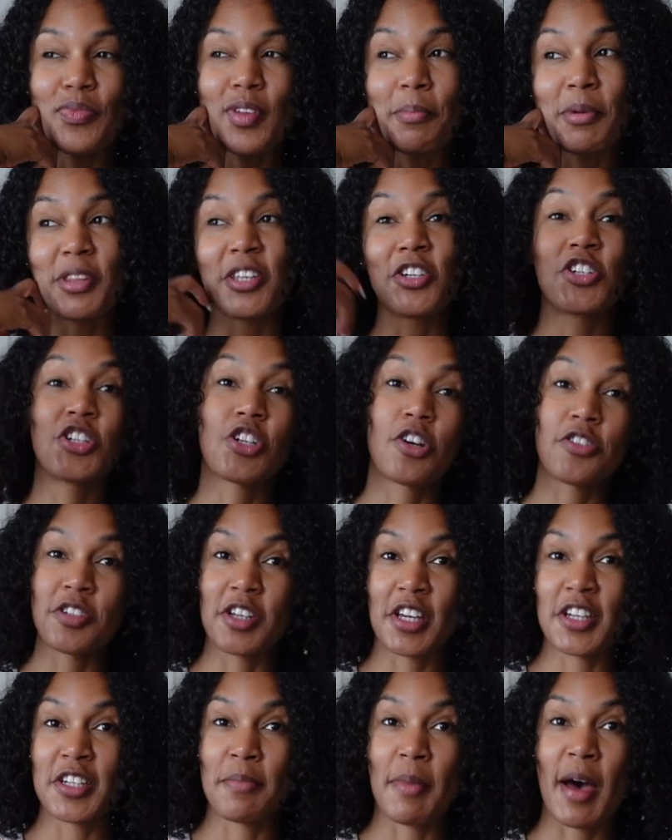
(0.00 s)
But then she also
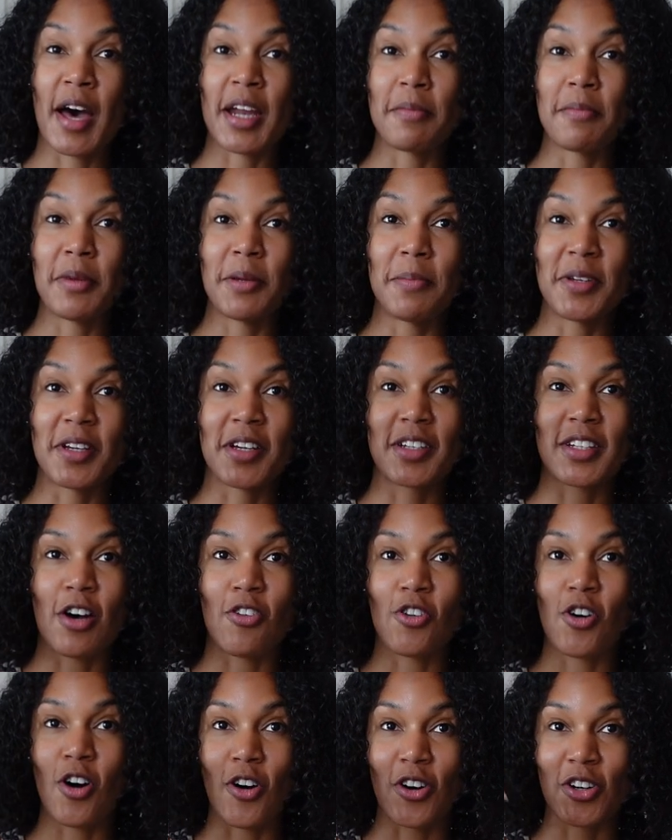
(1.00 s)
gets mad at me because
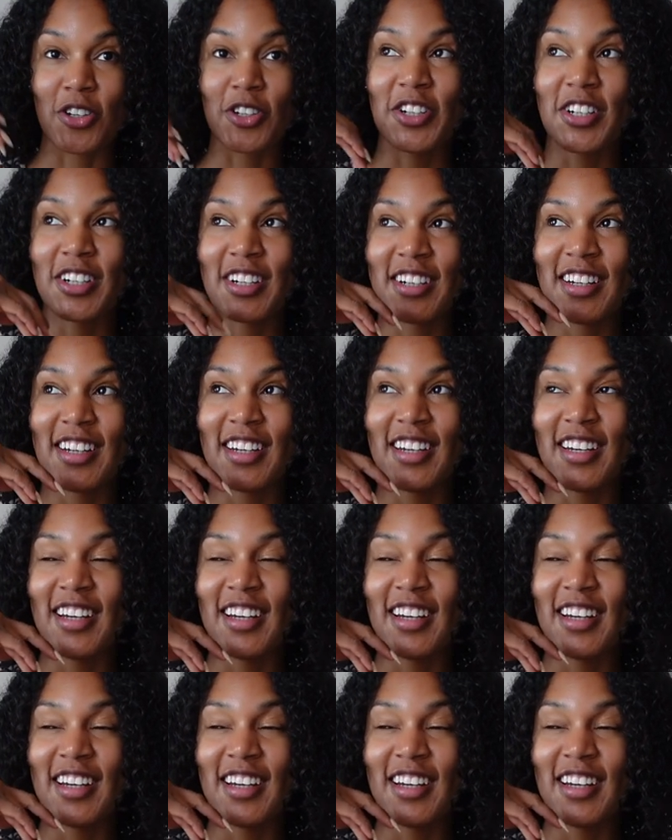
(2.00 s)
I'll call her.